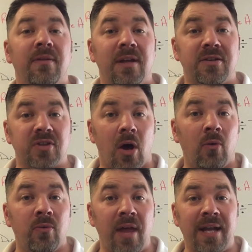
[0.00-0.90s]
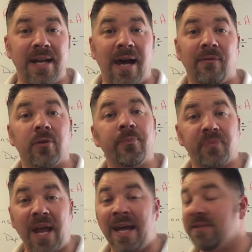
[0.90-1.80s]
that is on that diver
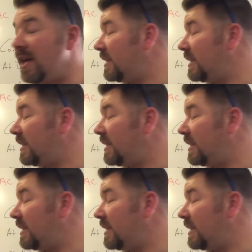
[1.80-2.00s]
at